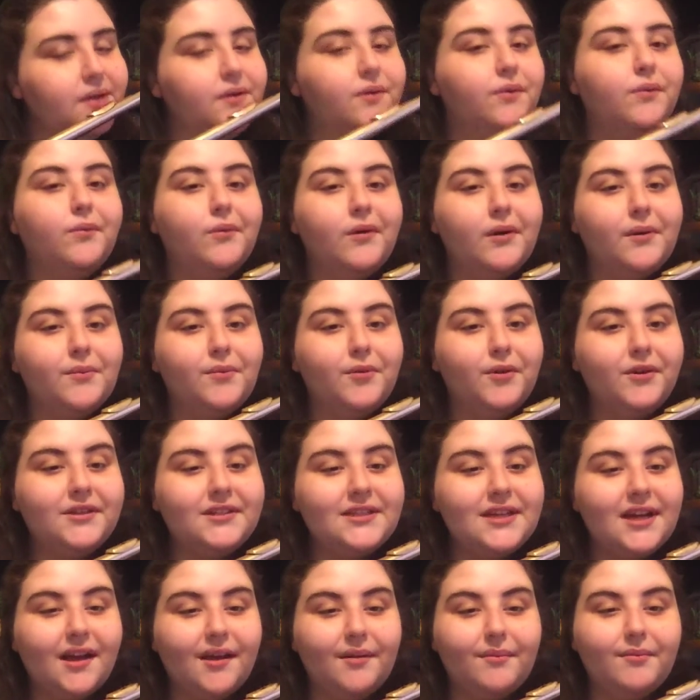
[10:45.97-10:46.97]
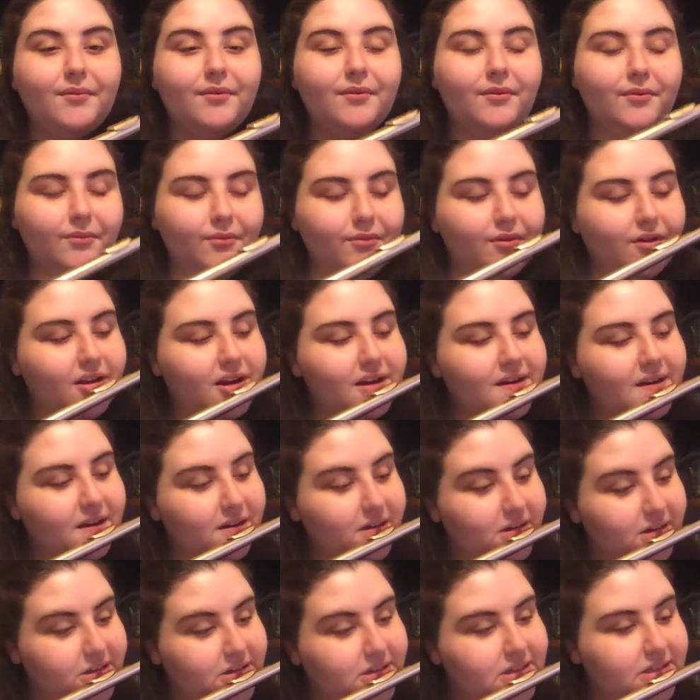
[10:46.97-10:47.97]
One more time. 1,
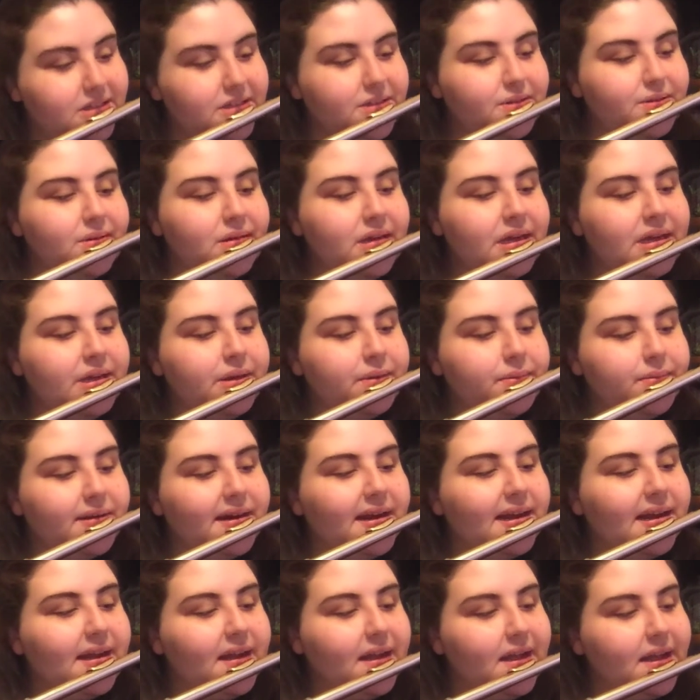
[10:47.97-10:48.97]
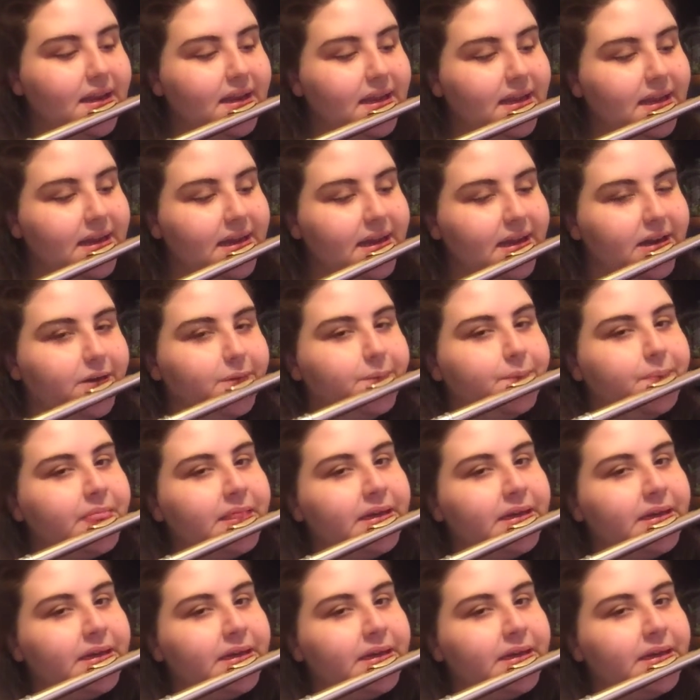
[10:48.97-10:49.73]
2, ready, go.